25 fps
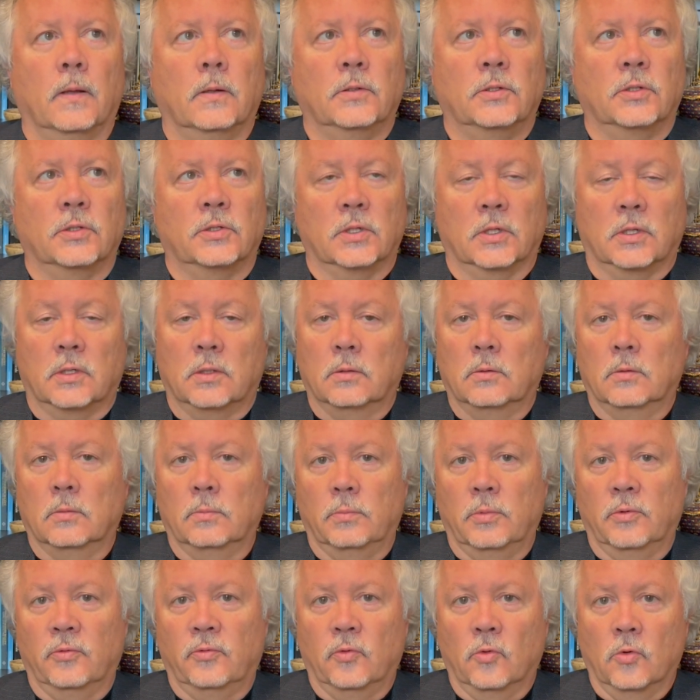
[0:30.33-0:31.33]
just
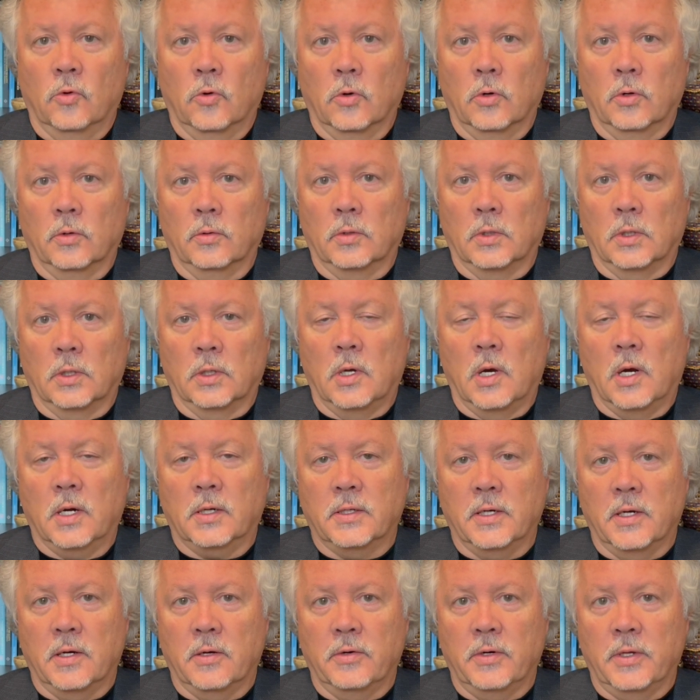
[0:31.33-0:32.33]
before the
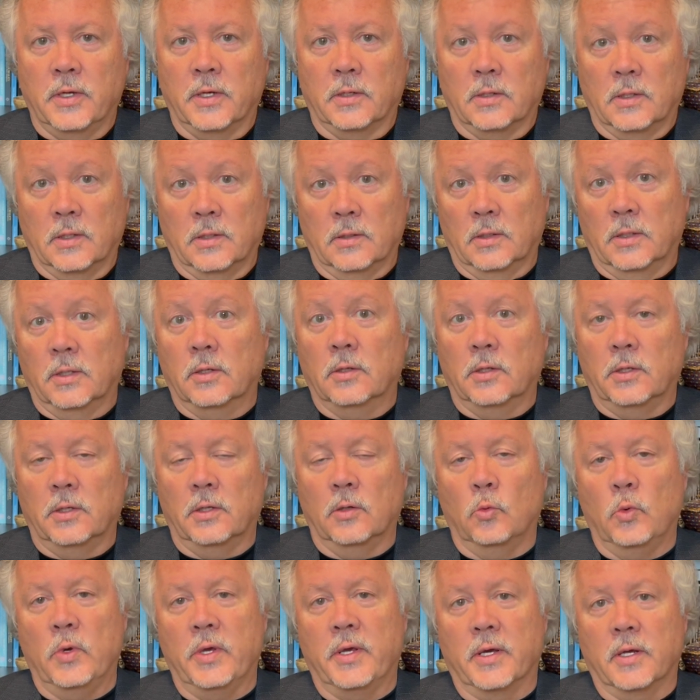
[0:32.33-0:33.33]
lockdown hit, literally
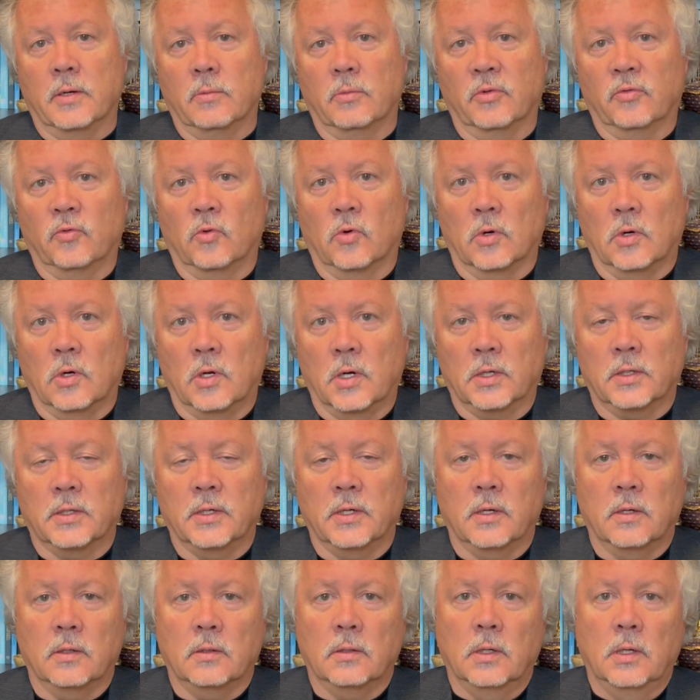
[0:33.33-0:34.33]
the weekend before
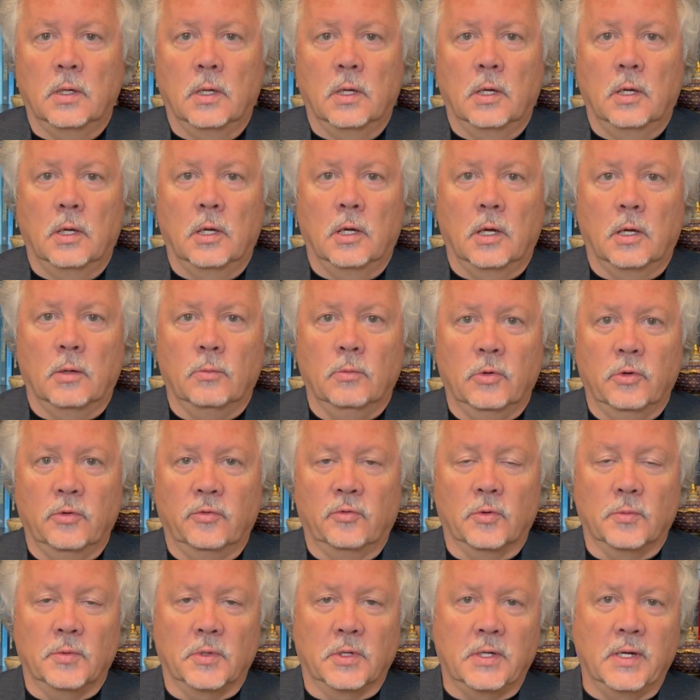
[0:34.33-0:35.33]
lockdown,
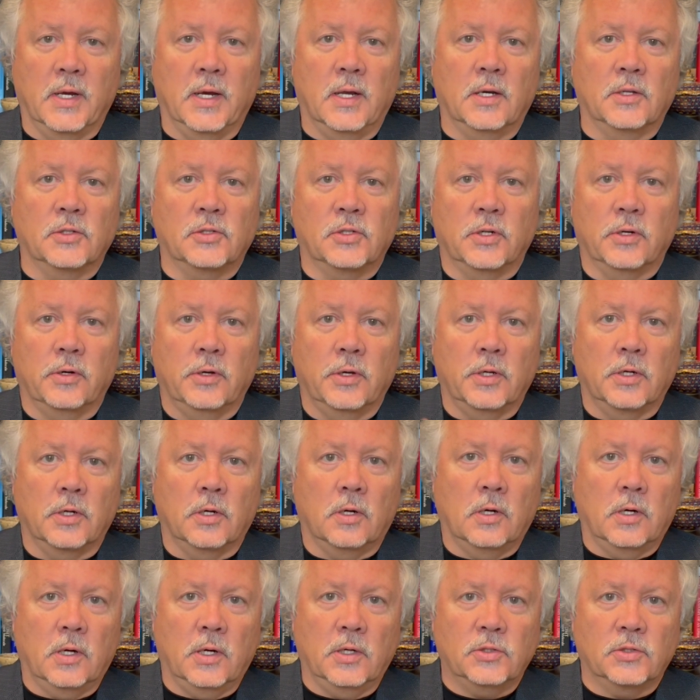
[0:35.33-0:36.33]
moved from the Dallas area to
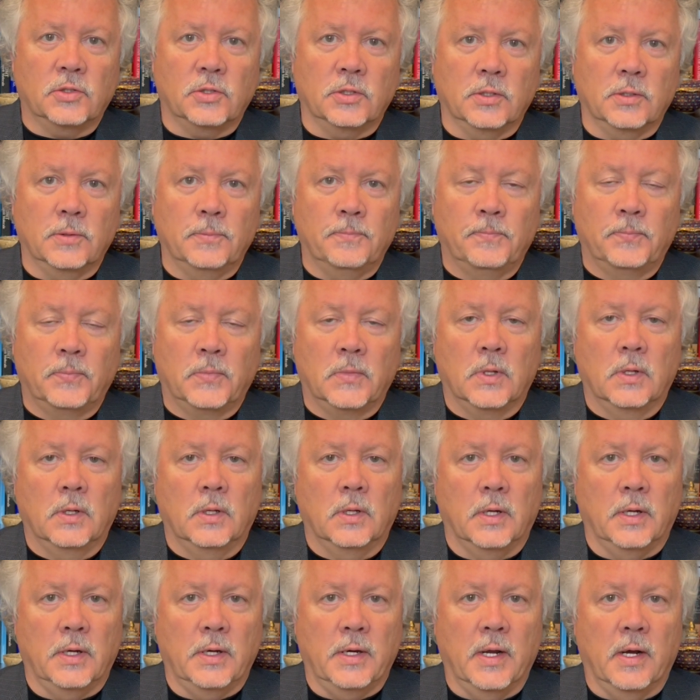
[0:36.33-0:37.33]
Austin
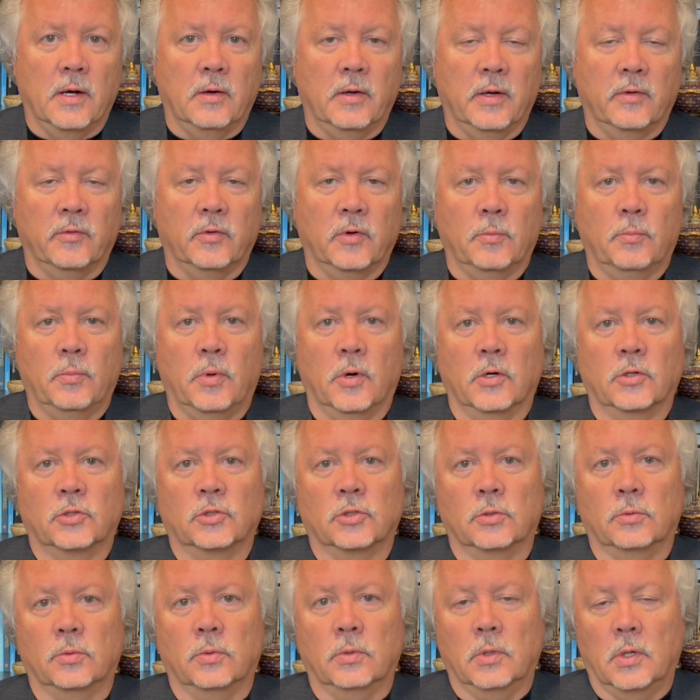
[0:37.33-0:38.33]
and now have a
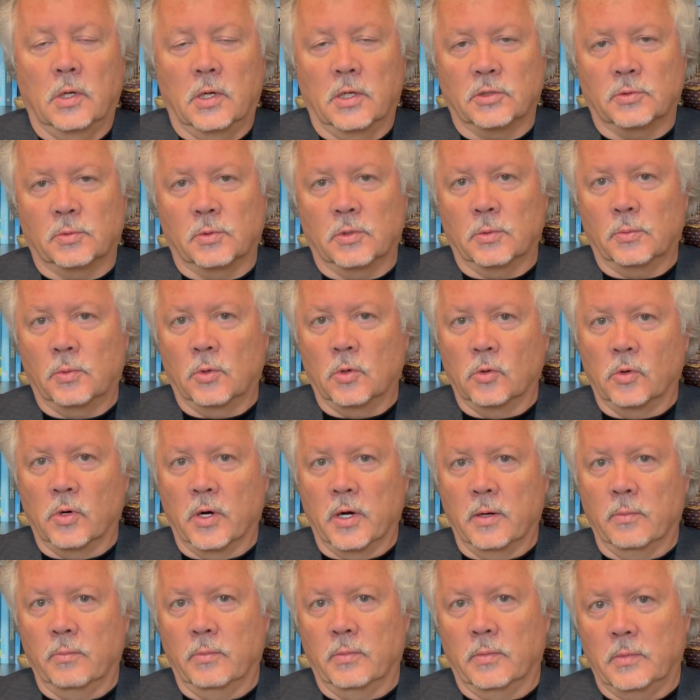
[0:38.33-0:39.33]
partial hospital
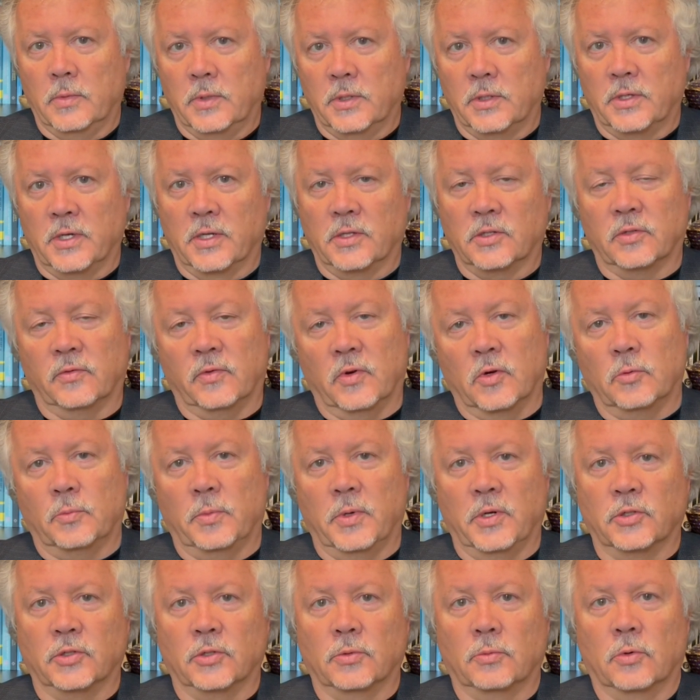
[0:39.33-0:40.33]
program, intensive
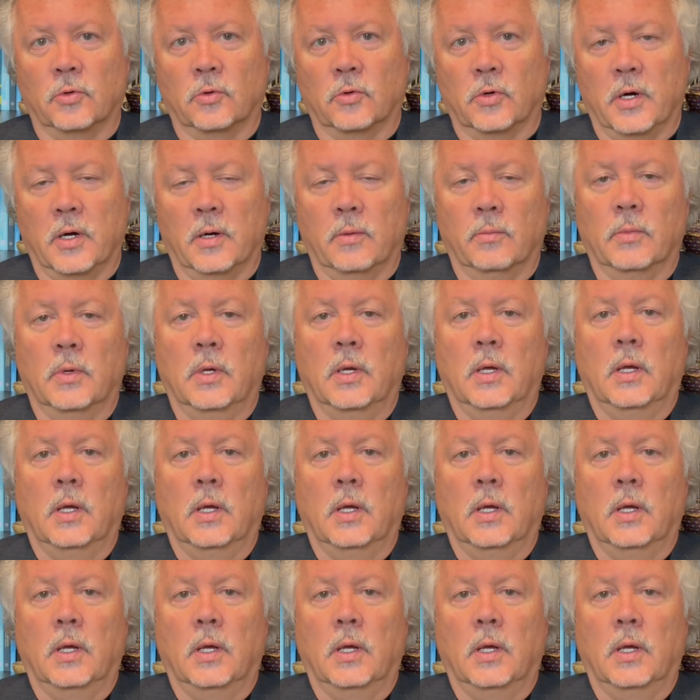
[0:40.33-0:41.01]
outpatient program